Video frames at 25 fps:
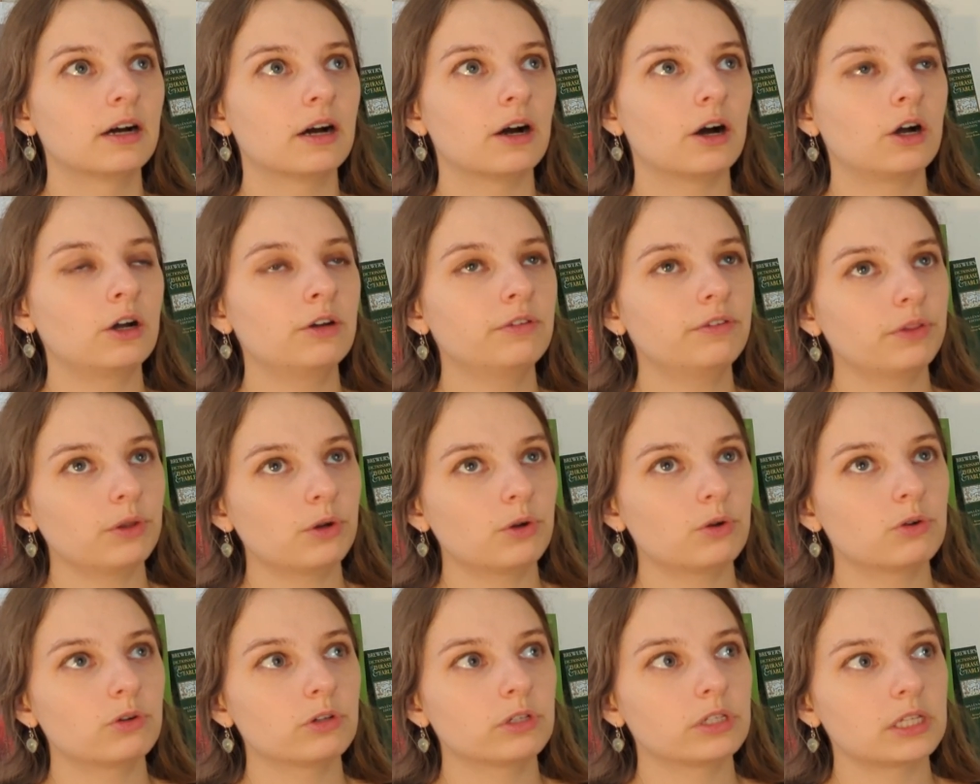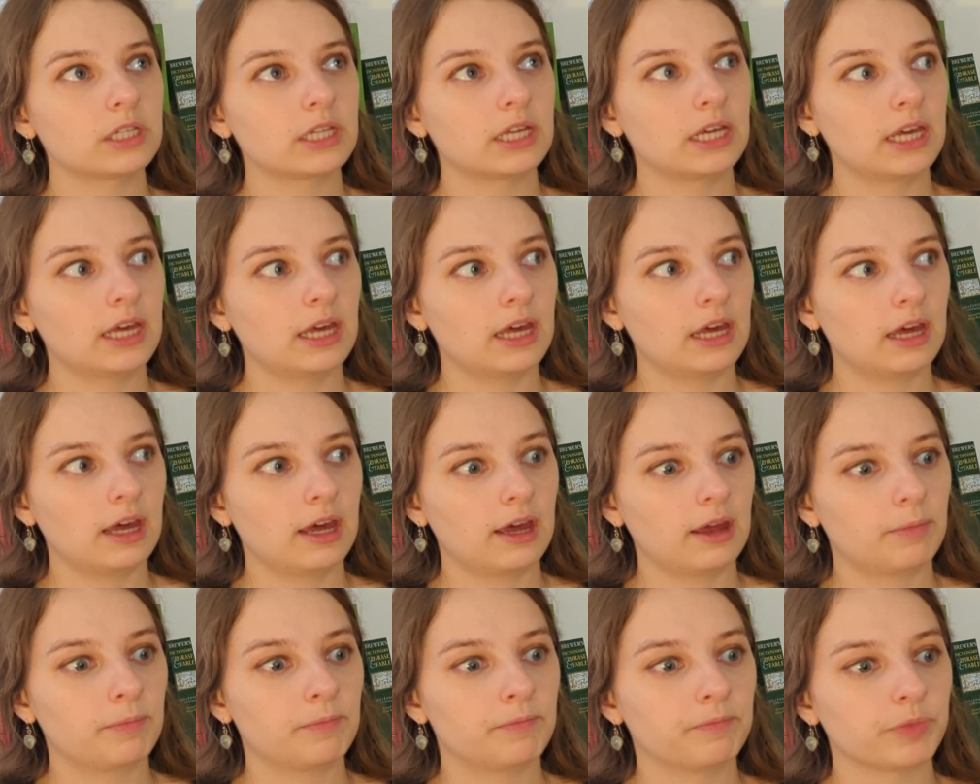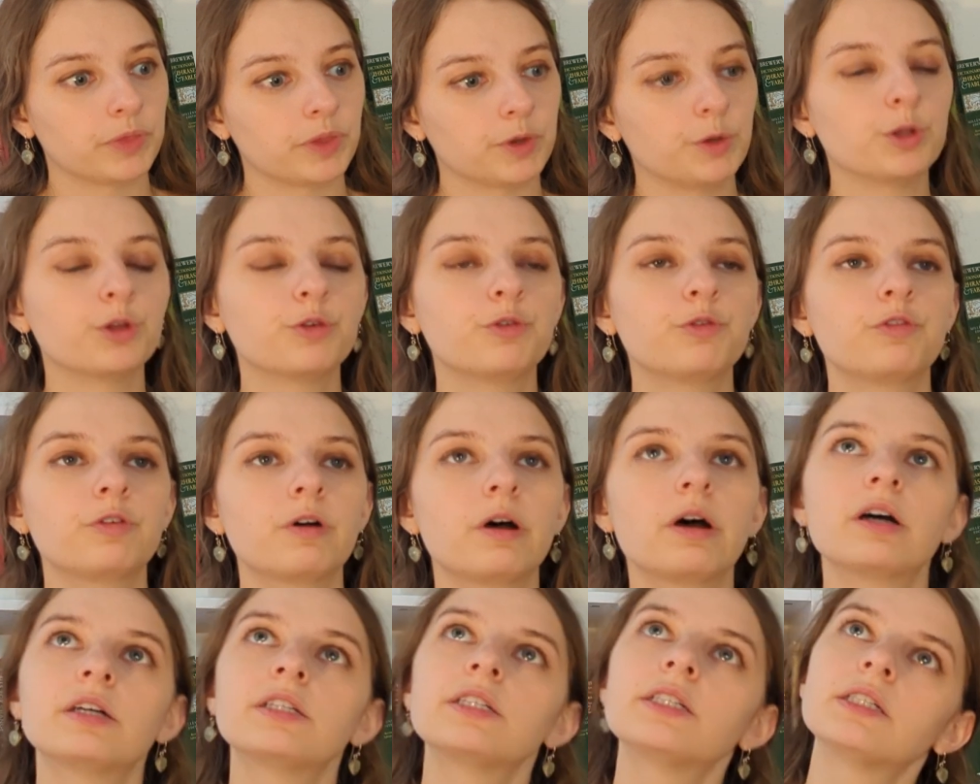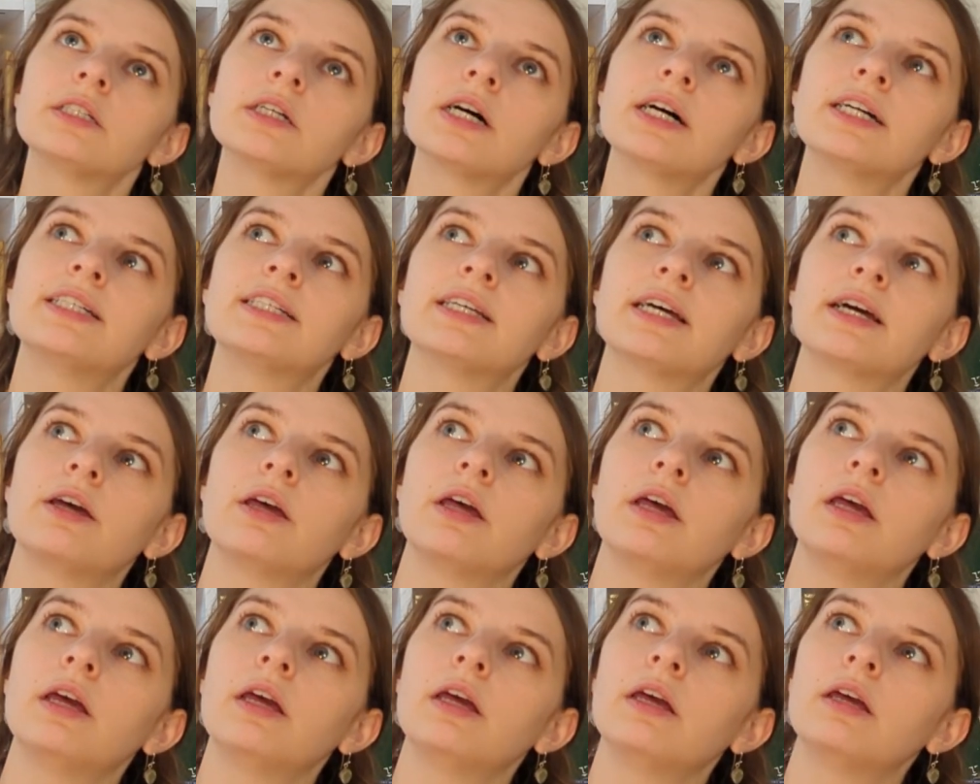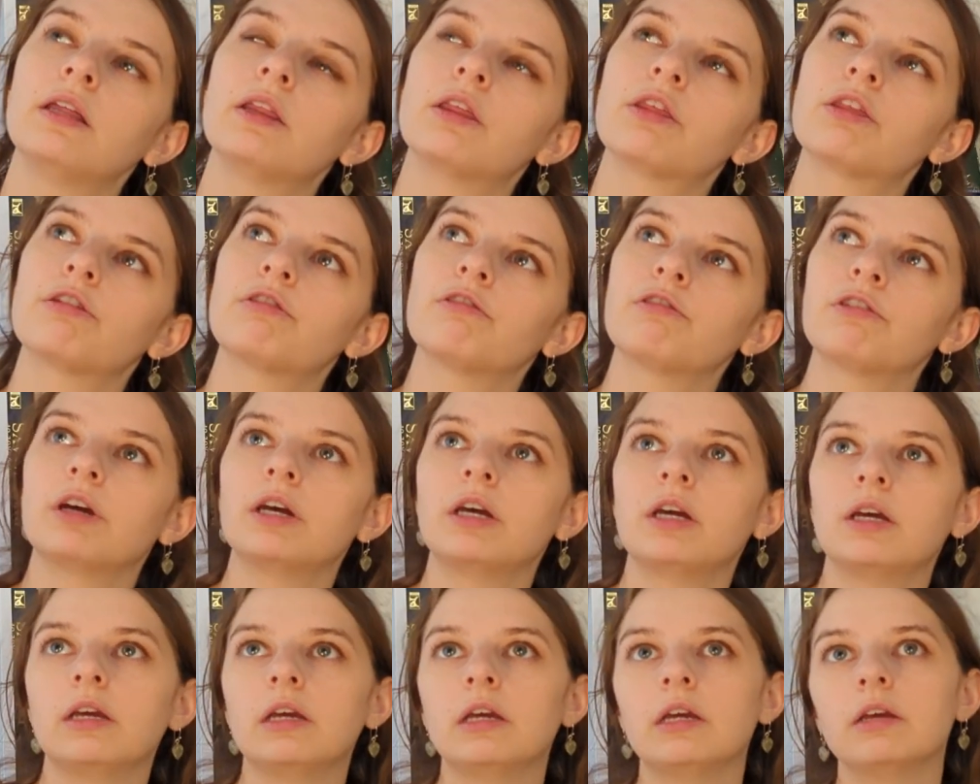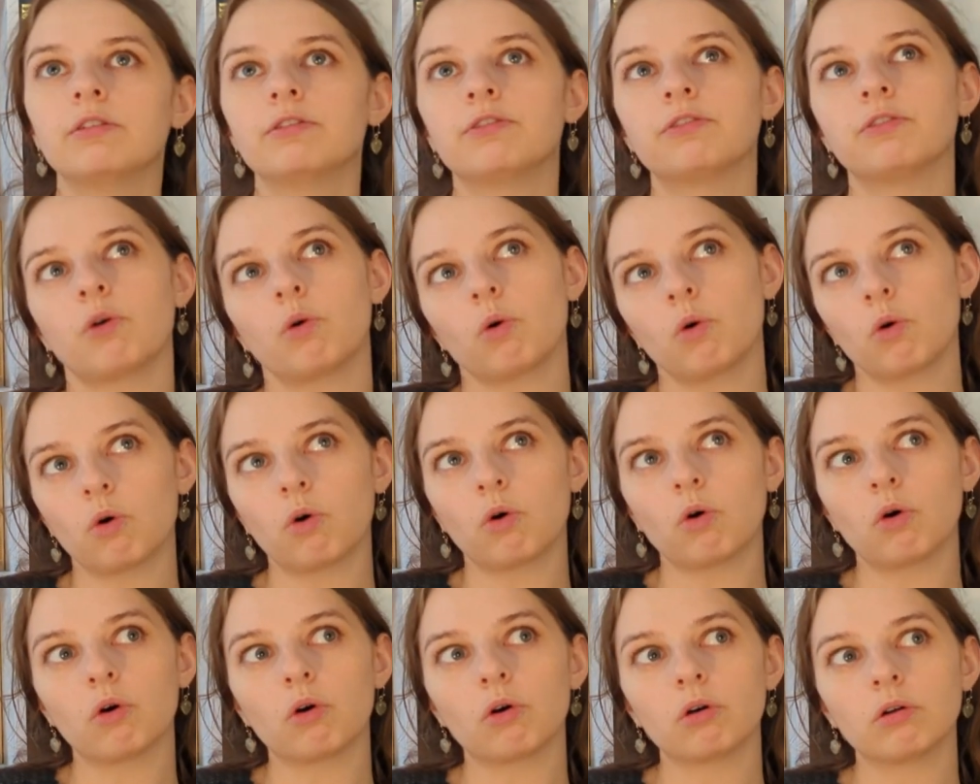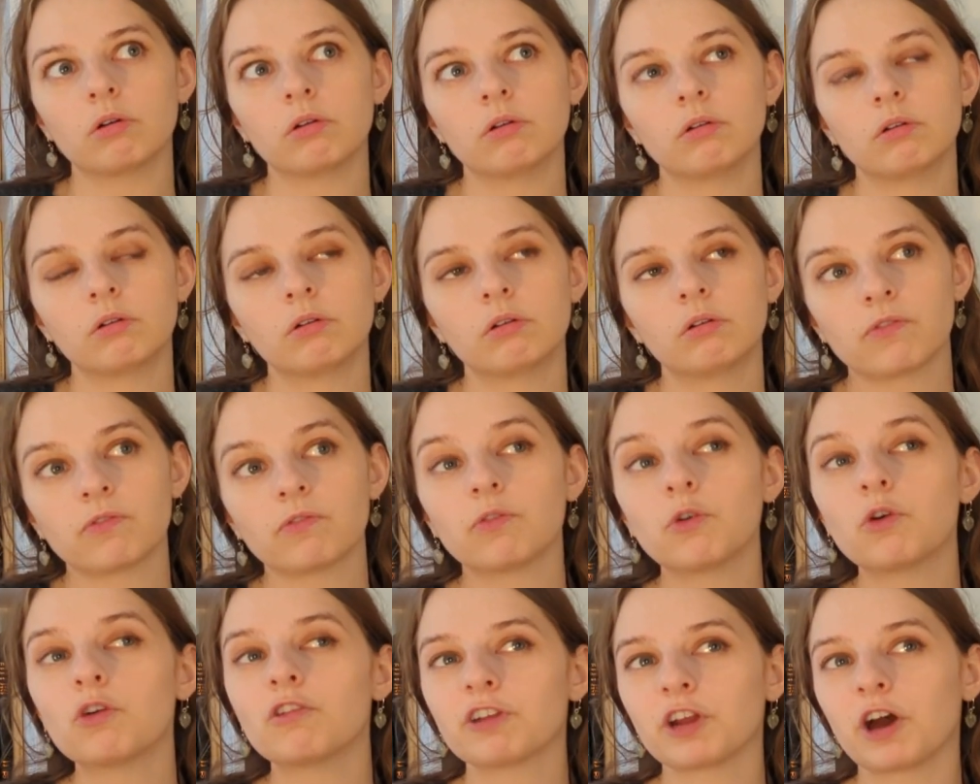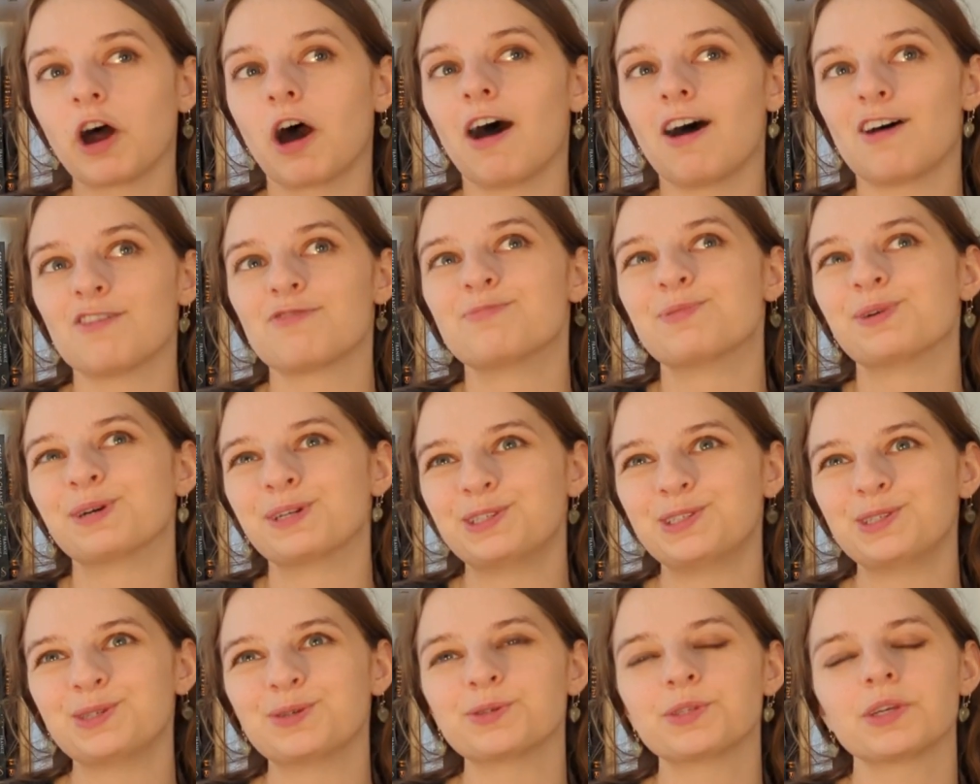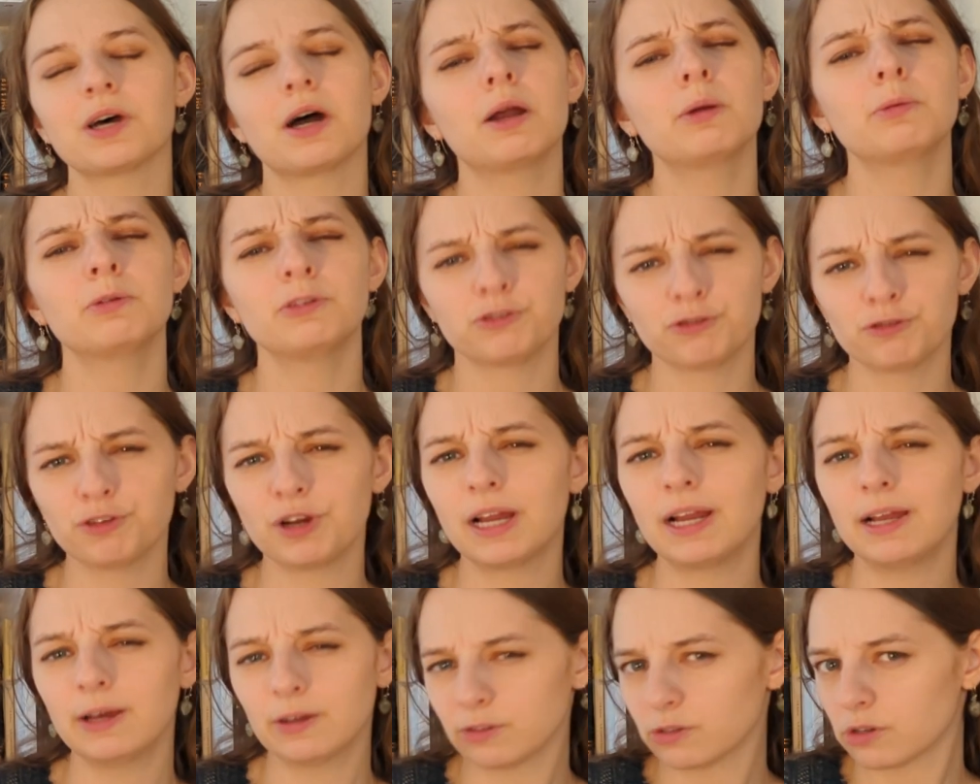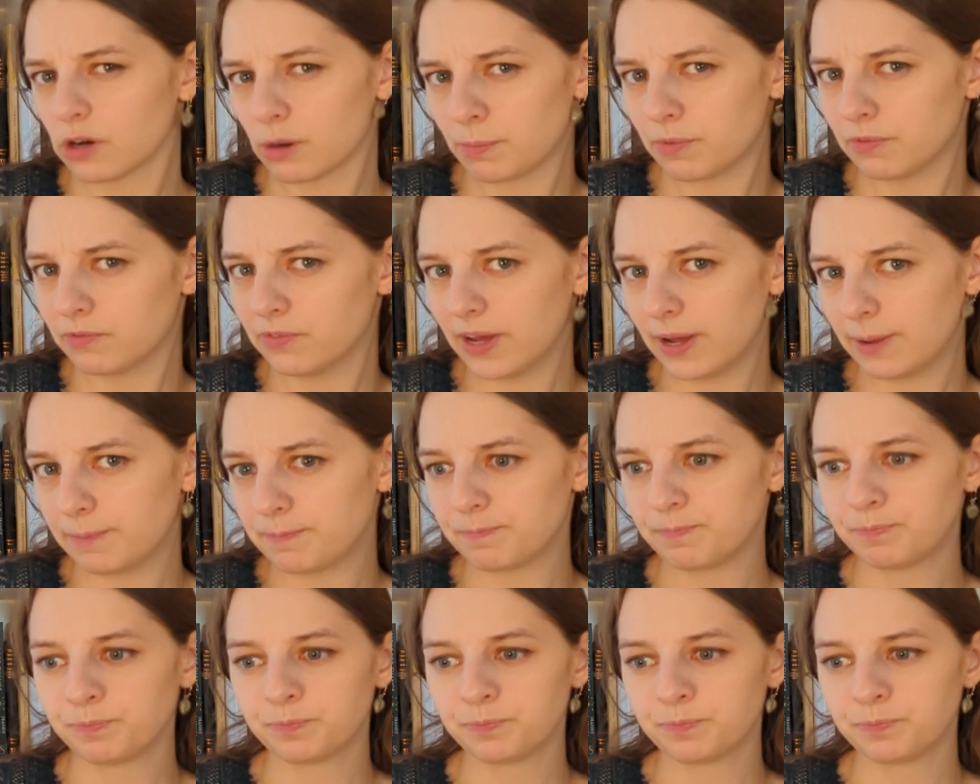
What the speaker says: Over the course of the year, the first, I'd say 4.5 modules, I was really on top of it.